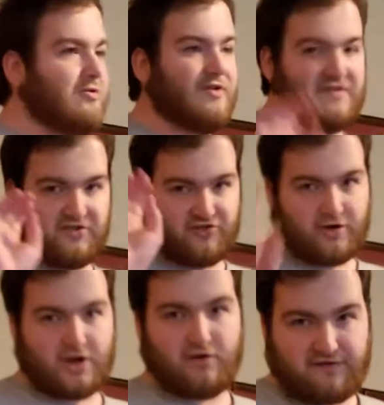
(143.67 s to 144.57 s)
Rest
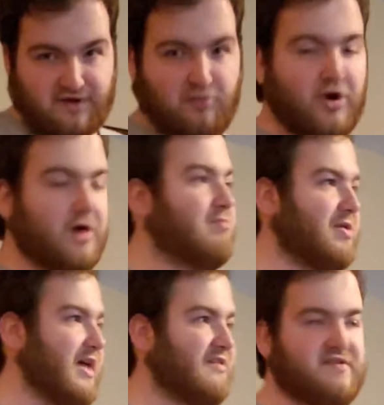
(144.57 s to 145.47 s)
assured it goes somewhere,
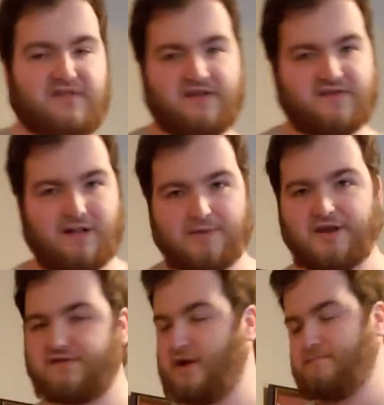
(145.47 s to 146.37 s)
but that's all I'm
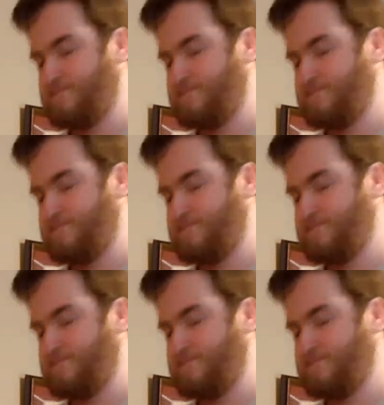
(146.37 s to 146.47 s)
going to say.